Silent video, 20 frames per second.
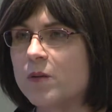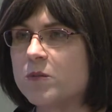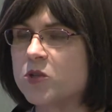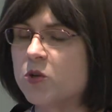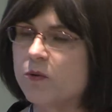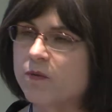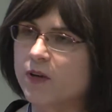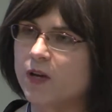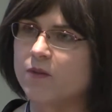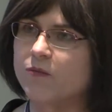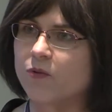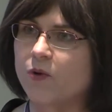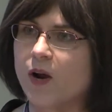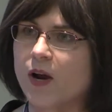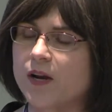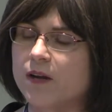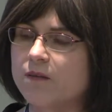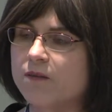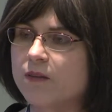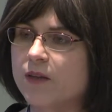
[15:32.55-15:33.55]
So we've got a
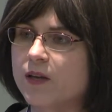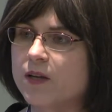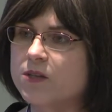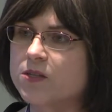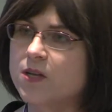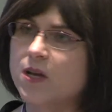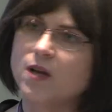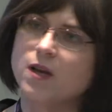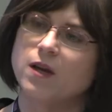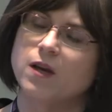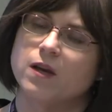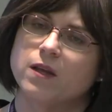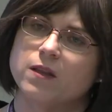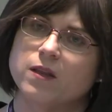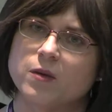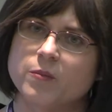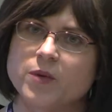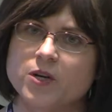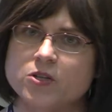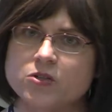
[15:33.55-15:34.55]
variety of things. The
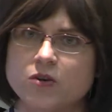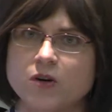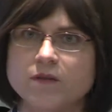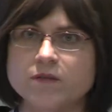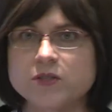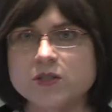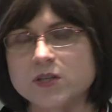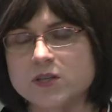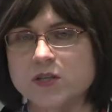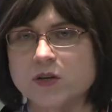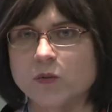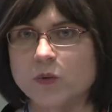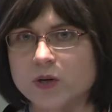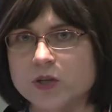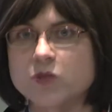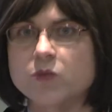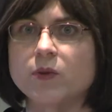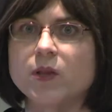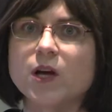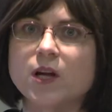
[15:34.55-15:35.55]
administrative assistant
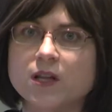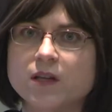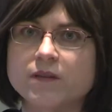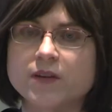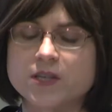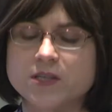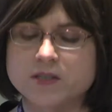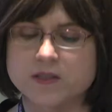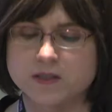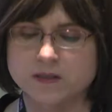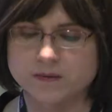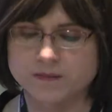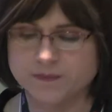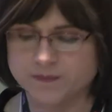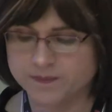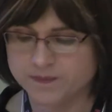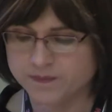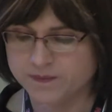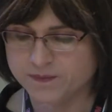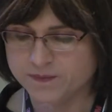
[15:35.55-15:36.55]
works with all of us.
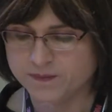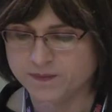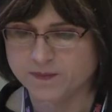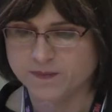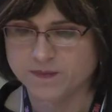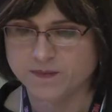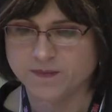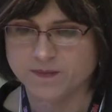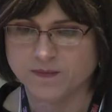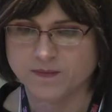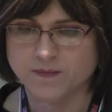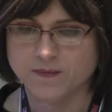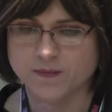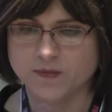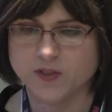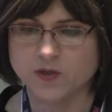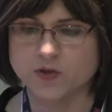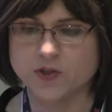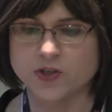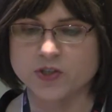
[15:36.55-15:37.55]

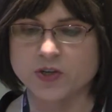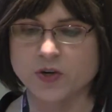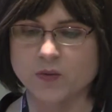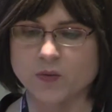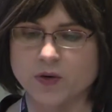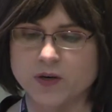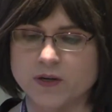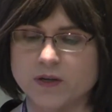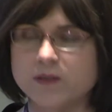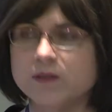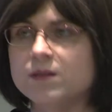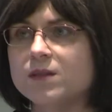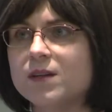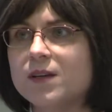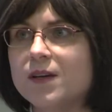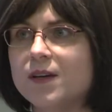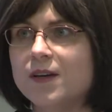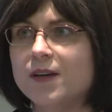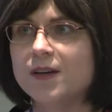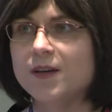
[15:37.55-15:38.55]
So she's our one
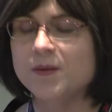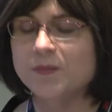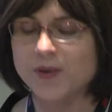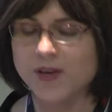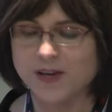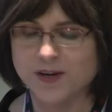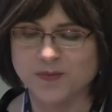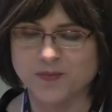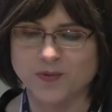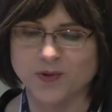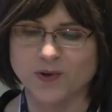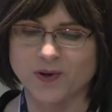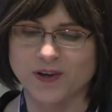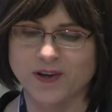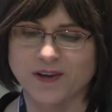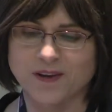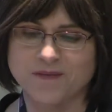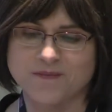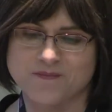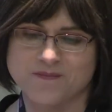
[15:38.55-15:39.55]
paid
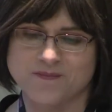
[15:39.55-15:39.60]
employee.